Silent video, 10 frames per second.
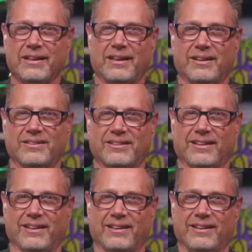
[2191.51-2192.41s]
And I was
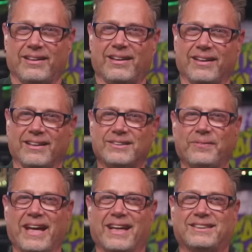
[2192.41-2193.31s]
like, yeah, I guess
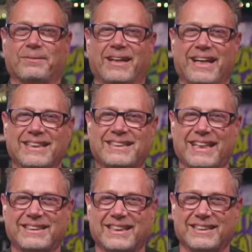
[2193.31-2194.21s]
if you hand somebody a
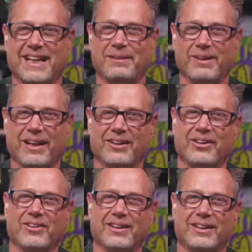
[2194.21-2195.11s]
Sensizym lighter,
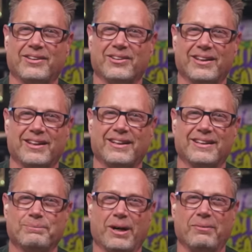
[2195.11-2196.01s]
you're you're uh,
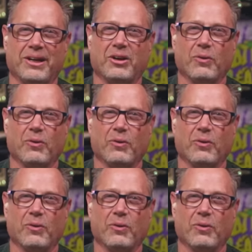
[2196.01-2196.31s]
probably a